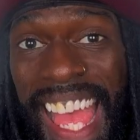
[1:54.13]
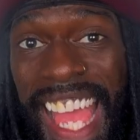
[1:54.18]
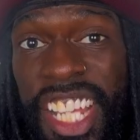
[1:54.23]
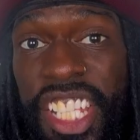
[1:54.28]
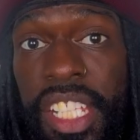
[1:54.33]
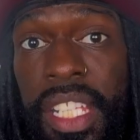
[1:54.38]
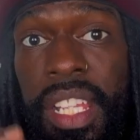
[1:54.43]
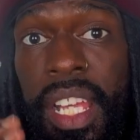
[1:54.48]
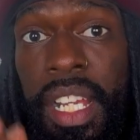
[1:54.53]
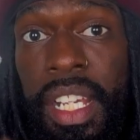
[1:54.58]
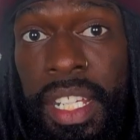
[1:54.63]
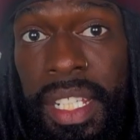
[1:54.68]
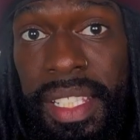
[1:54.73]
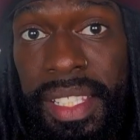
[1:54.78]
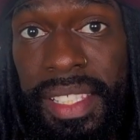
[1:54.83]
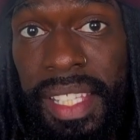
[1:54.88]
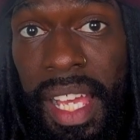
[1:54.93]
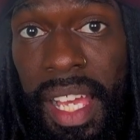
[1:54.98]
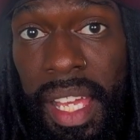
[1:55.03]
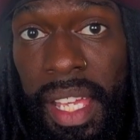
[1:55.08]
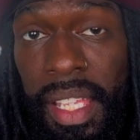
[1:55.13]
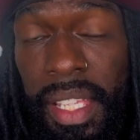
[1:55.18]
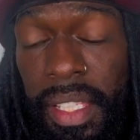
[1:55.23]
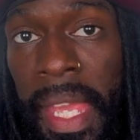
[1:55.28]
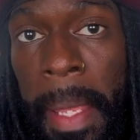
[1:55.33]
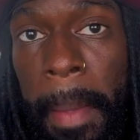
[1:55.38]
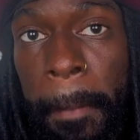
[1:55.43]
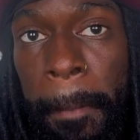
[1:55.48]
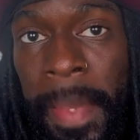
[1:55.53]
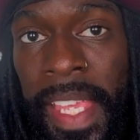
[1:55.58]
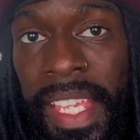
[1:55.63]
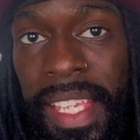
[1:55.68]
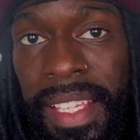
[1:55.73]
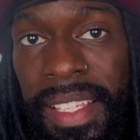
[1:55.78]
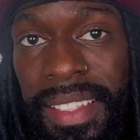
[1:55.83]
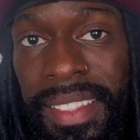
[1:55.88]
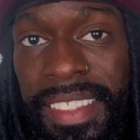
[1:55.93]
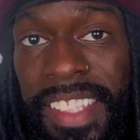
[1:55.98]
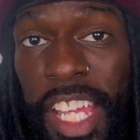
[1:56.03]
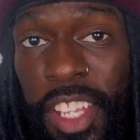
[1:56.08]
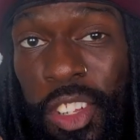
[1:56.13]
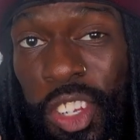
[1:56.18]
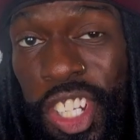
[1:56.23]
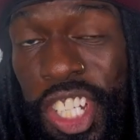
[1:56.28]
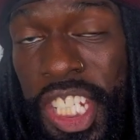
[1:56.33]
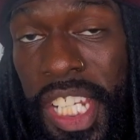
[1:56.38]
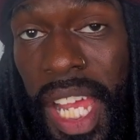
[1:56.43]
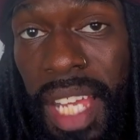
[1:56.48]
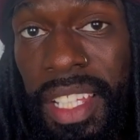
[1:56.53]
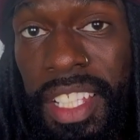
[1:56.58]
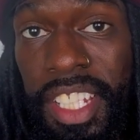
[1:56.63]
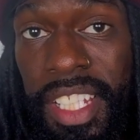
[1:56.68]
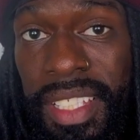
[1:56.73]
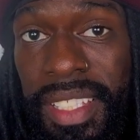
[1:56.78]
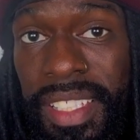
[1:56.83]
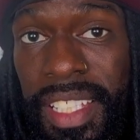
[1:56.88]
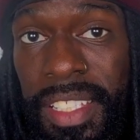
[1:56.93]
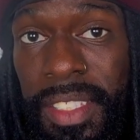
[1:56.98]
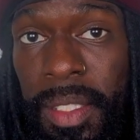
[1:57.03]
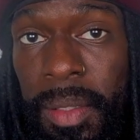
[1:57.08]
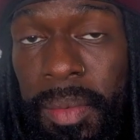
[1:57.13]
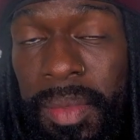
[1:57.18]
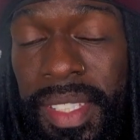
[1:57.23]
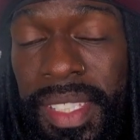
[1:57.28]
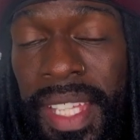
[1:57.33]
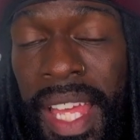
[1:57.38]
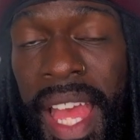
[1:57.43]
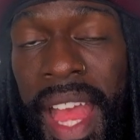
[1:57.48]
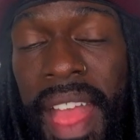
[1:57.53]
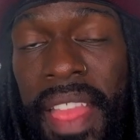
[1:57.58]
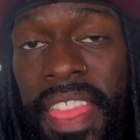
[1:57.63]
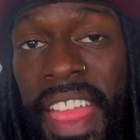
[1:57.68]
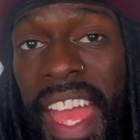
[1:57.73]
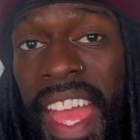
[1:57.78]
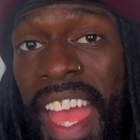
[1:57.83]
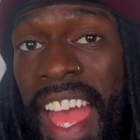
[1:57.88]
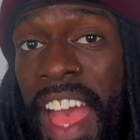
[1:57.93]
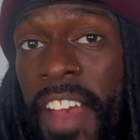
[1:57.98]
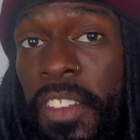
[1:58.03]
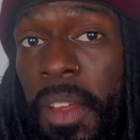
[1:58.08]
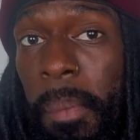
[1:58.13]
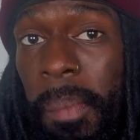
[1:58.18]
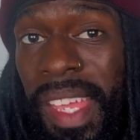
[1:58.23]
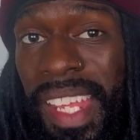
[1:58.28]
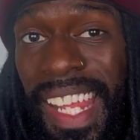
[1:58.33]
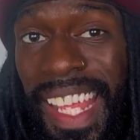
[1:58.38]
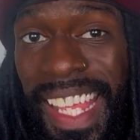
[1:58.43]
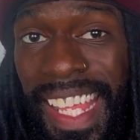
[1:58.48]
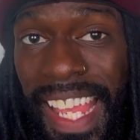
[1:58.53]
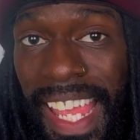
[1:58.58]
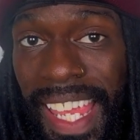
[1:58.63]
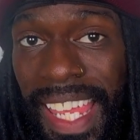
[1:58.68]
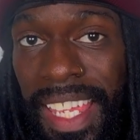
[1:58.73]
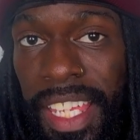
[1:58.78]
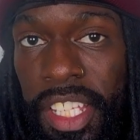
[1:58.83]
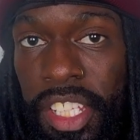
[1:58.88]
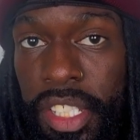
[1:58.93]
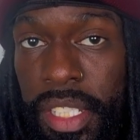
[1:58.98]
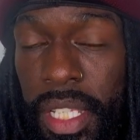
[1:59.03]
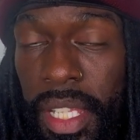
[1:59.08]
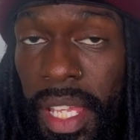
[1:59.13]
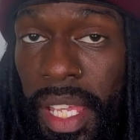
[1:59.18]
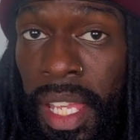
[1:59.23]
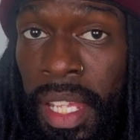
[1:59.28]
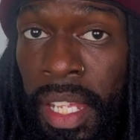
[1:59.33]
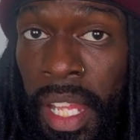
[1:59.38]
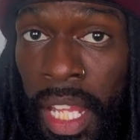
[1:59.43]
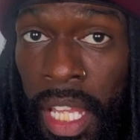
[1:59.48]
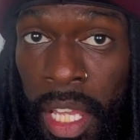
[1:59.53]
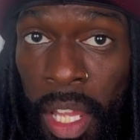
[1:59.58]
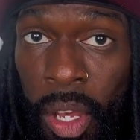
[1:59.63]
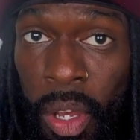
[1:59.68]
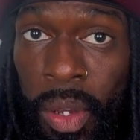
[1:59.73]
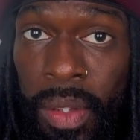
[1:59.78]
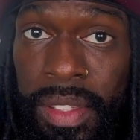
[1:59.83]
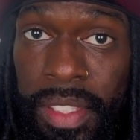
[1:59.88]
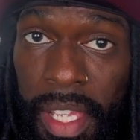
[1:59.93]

actually a good sign. It means that you're challenging systems that haven't been engaged in a long